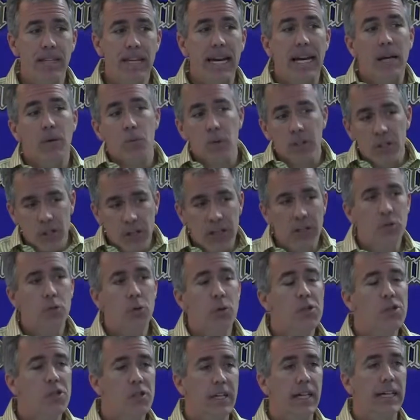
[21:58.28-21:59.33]
And what's
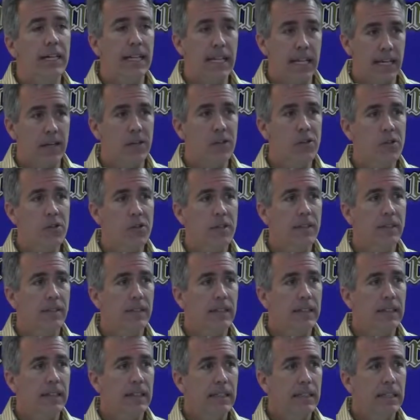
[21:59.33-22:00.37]
interesting is
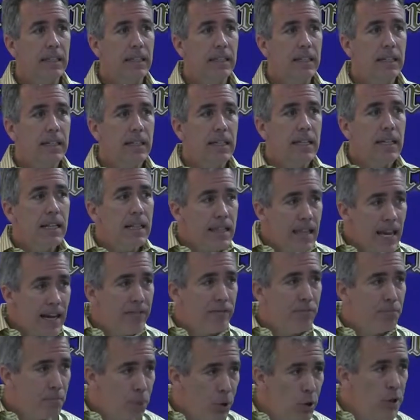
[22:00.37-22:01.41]

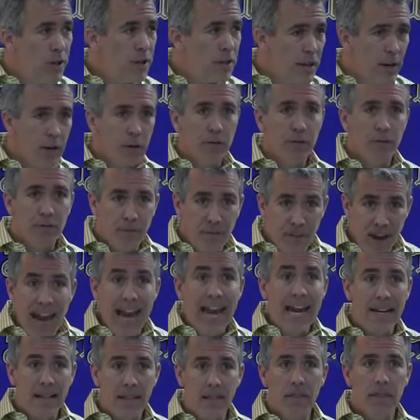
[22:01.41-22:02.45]
they've put their
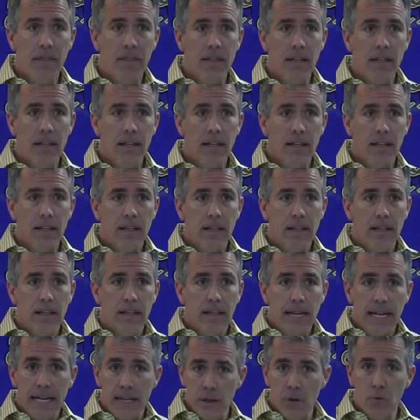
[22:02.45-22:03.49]
faith
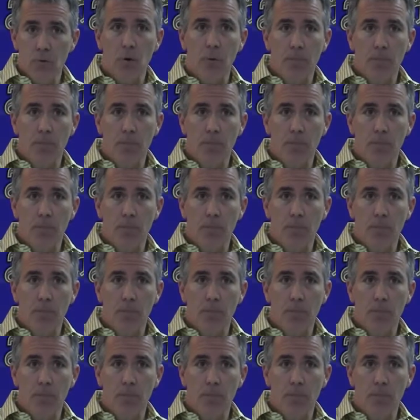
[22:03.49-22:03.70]
in the